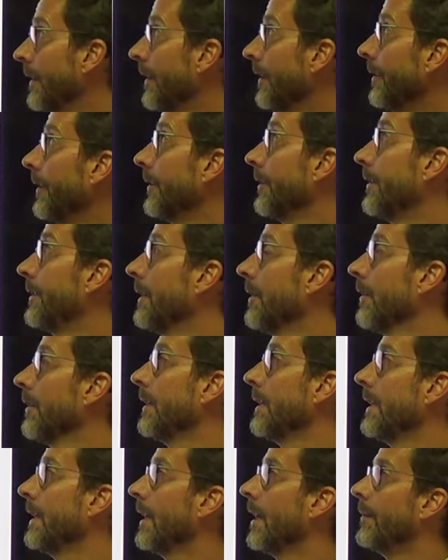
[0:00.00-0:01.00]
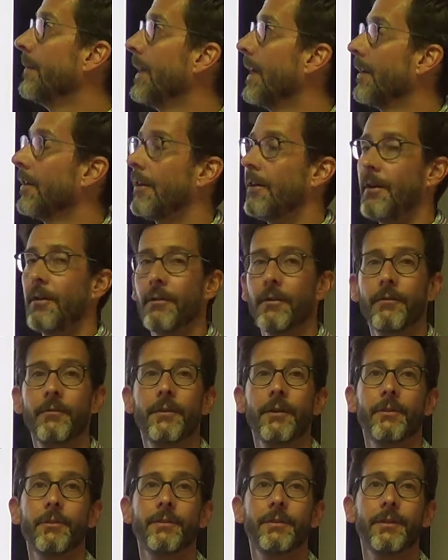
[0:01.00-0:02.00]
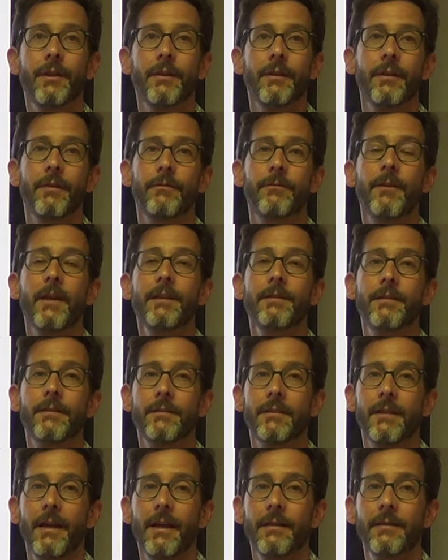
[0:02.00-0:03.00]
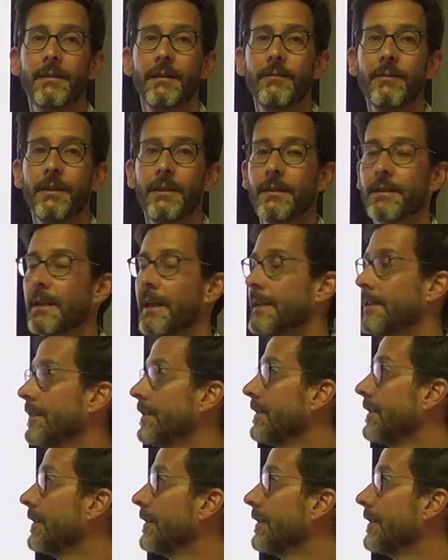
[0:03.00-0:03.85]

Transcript: The theory about all of those phases and activities that I just